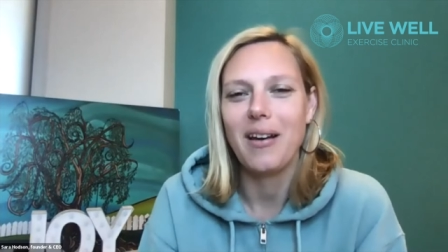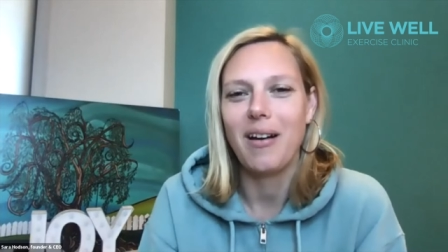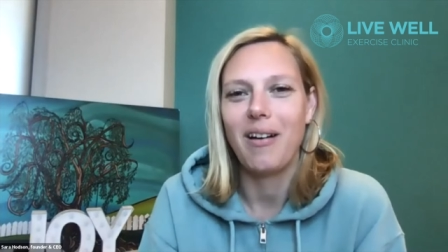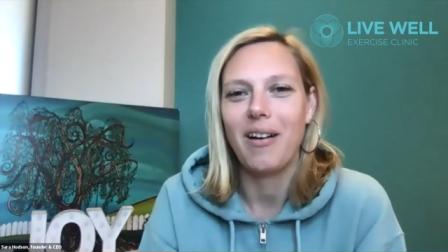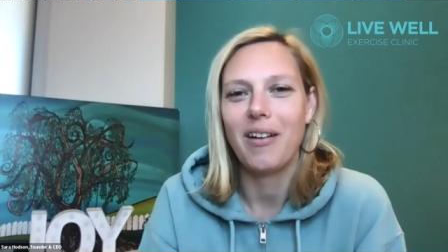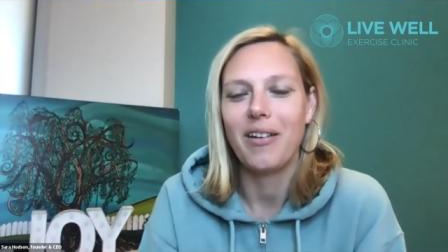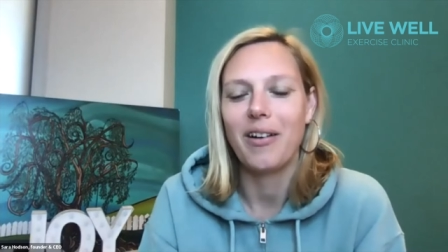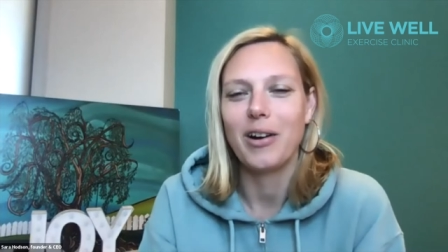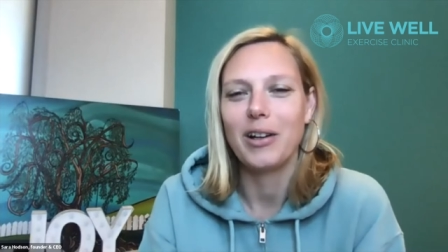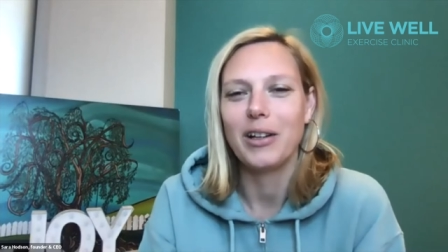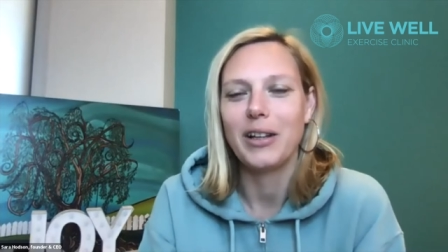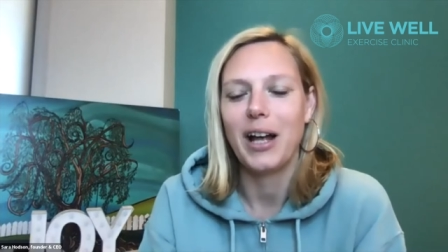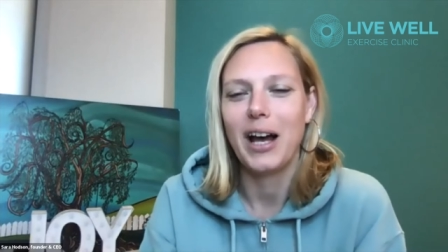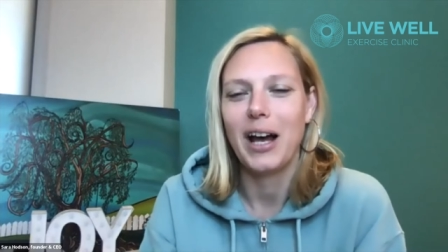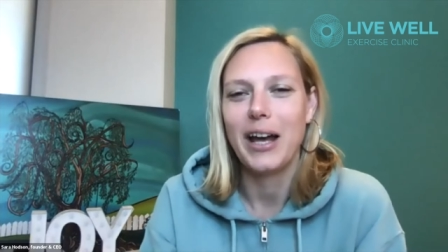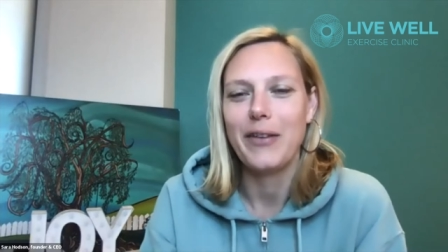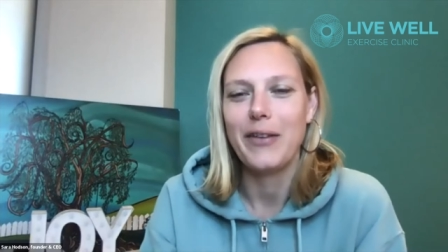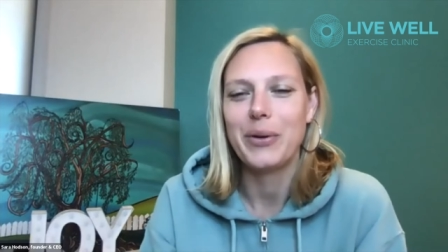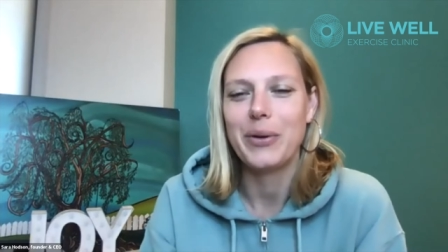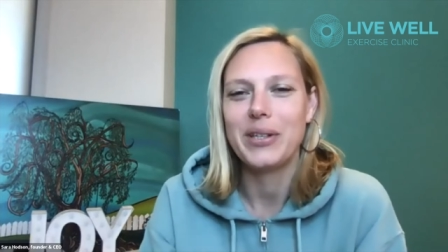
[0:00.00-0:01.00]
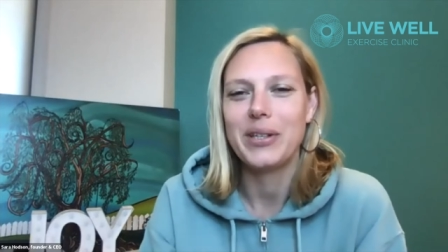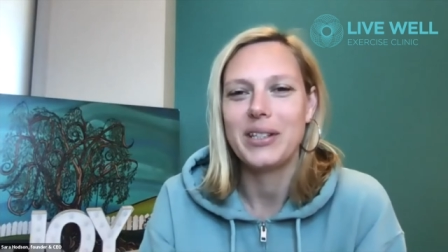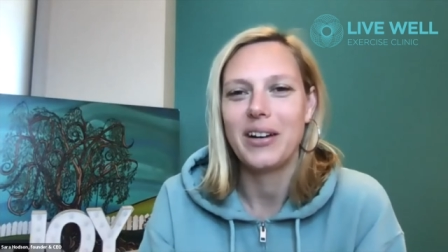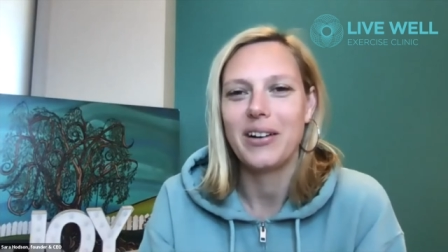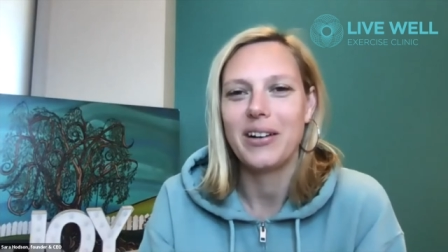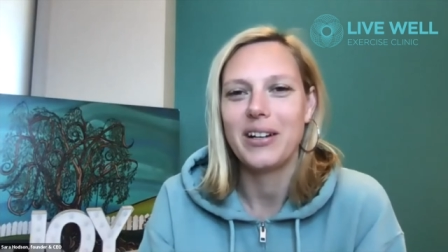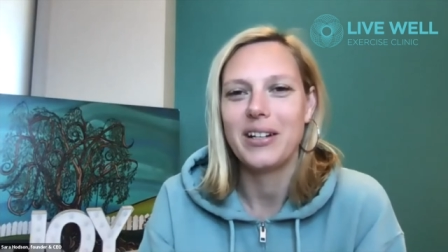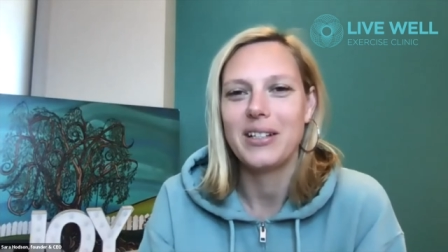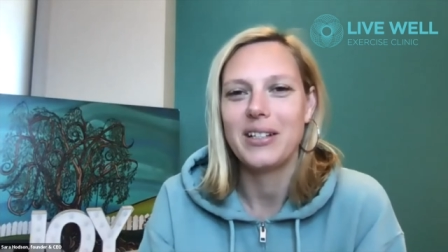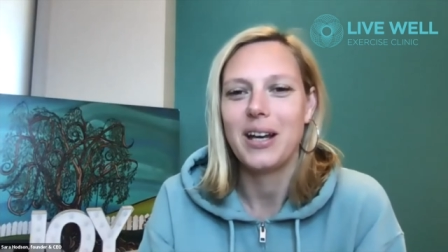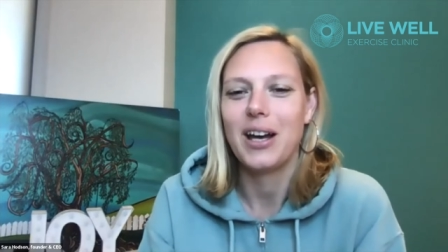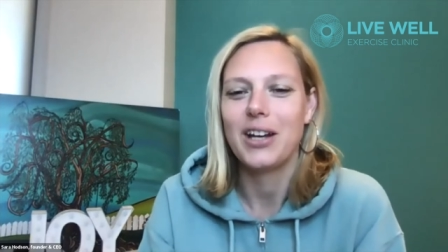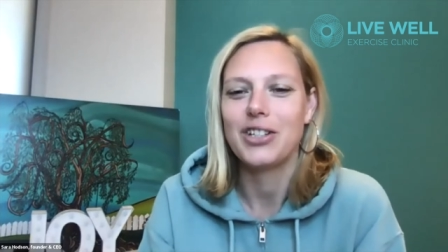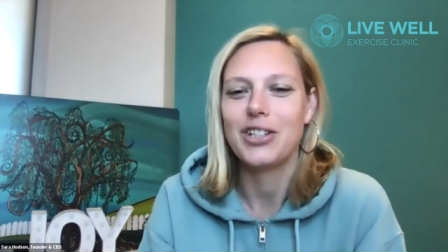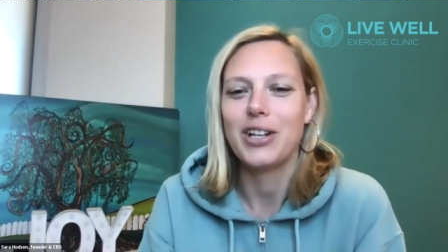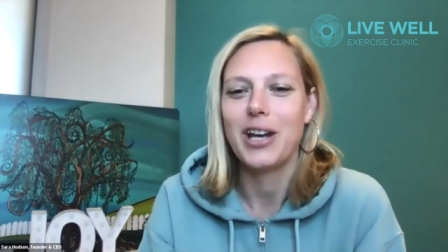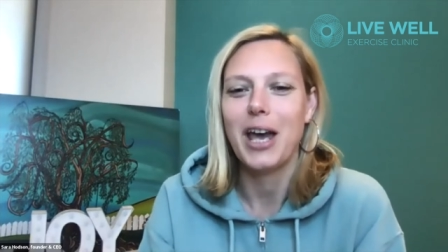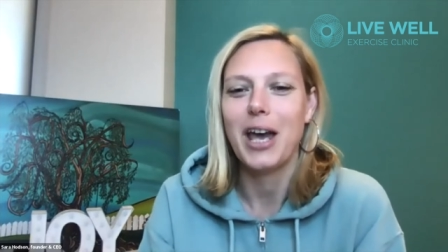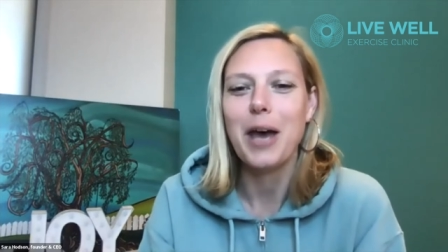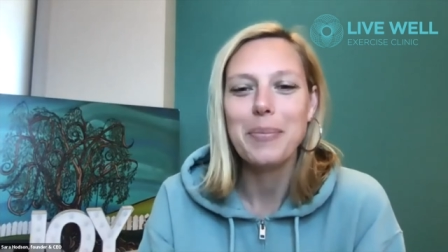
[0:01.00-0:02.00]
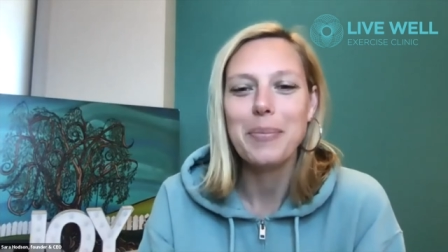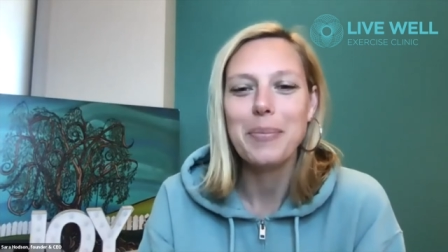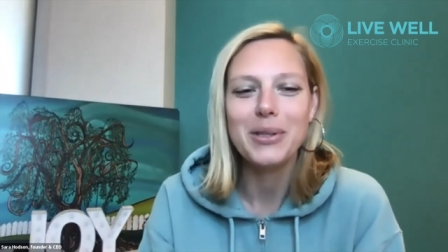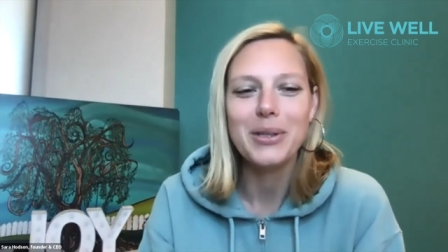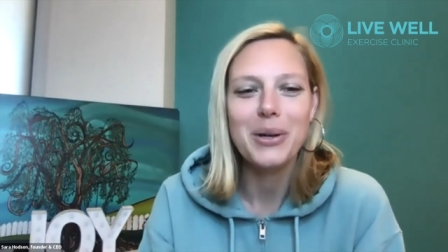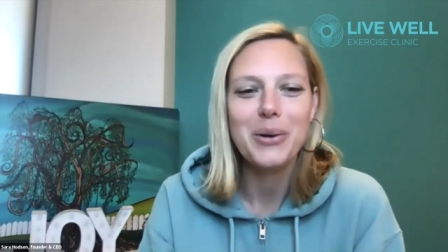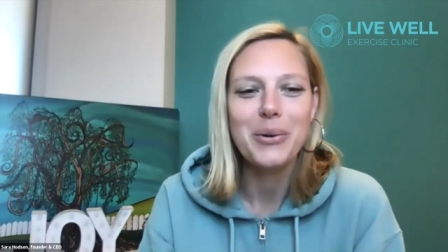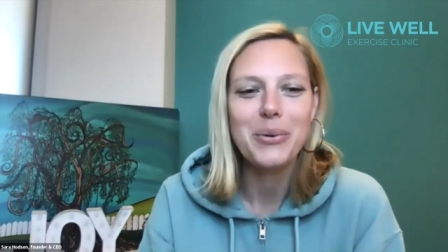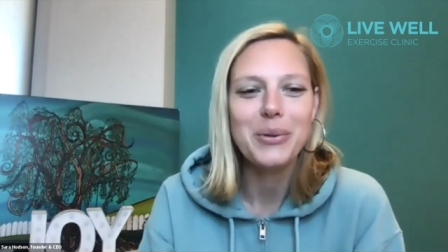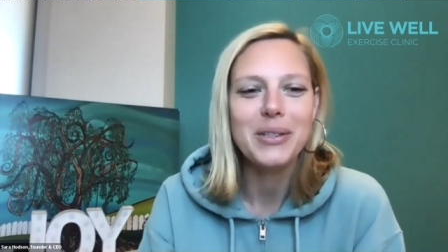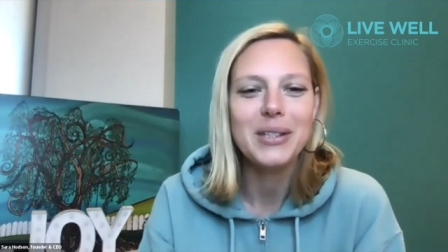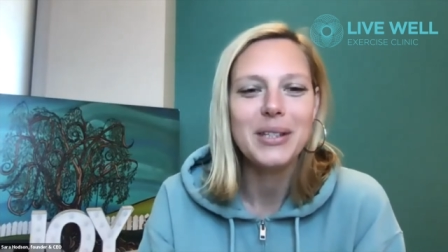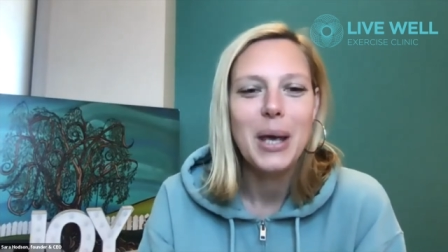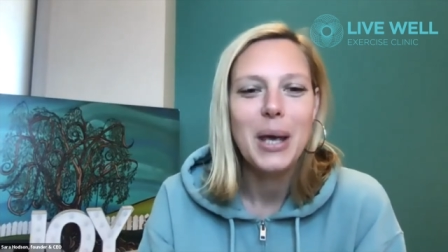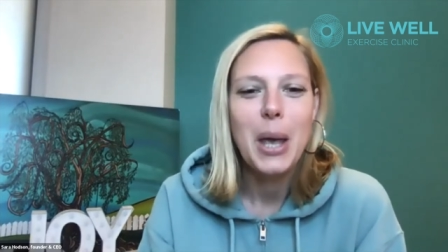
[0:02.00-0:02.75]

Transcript: on our Live with Sara and Tasha episodes.